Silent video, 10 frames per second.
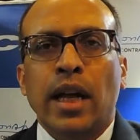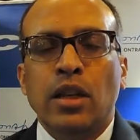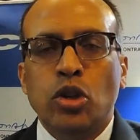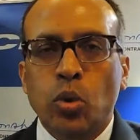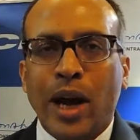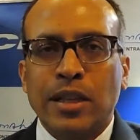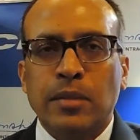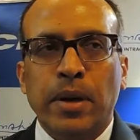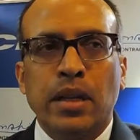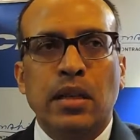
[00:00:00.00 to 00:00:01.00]
And the two
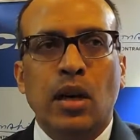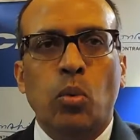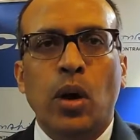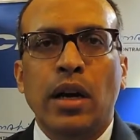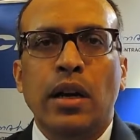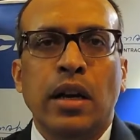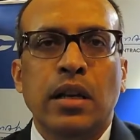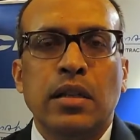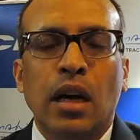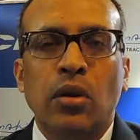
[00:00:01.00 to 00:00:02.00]
aspects are, one
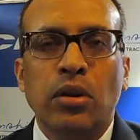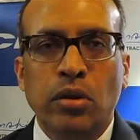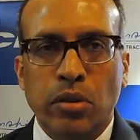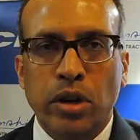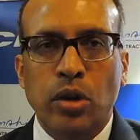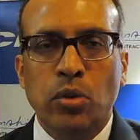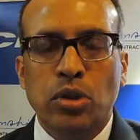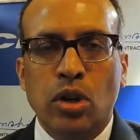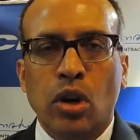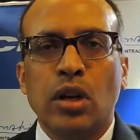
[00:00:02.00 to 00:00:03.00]
is how do you
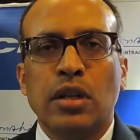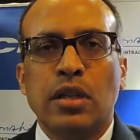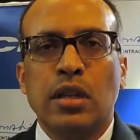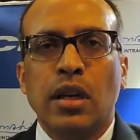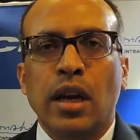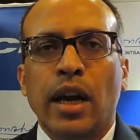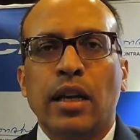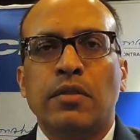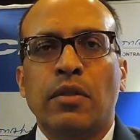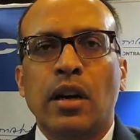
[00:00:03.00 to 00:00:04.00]
reduce costs
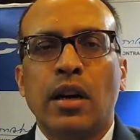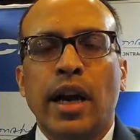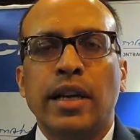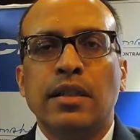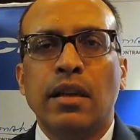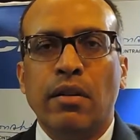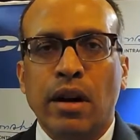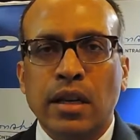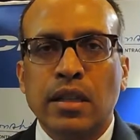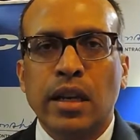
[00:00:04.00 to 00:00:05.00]
as far as the
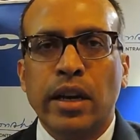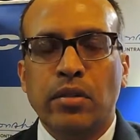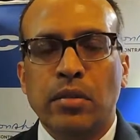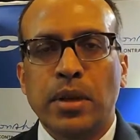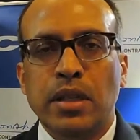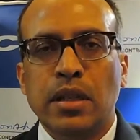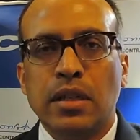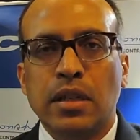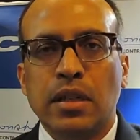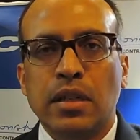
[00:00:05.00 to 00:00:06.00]
run side of the
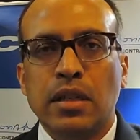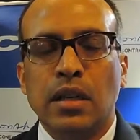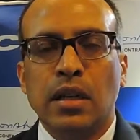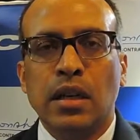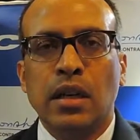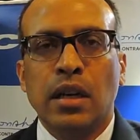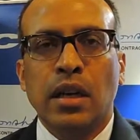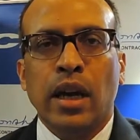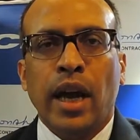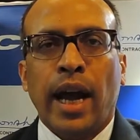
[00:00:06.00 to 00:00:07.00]
business is concerned,
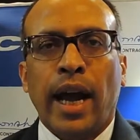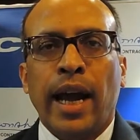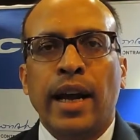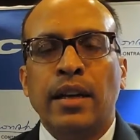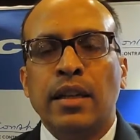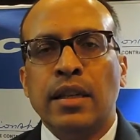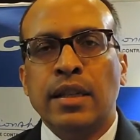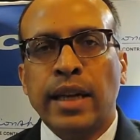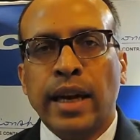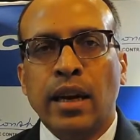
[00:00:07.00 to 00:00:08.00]
and
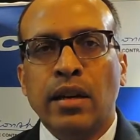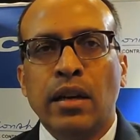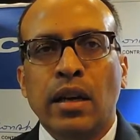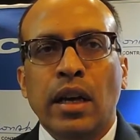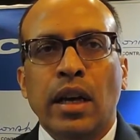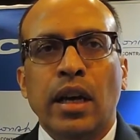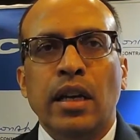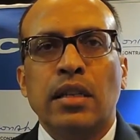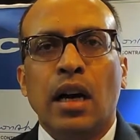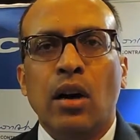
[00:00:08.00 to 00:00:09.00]
the second
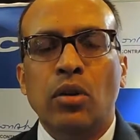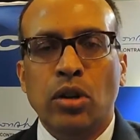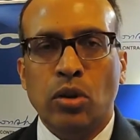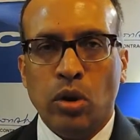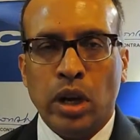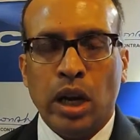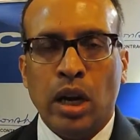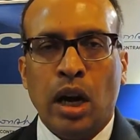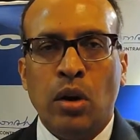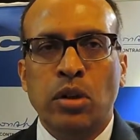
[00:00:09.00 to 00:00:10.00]
is how do
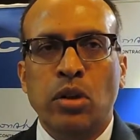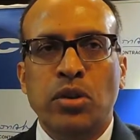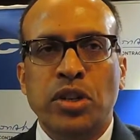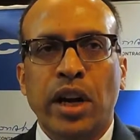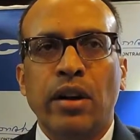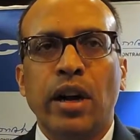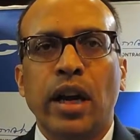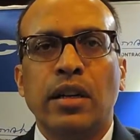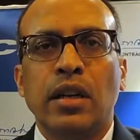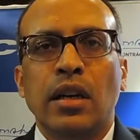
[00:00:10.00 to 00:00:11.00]
you
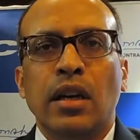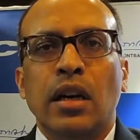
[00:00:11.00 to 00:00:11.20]
generate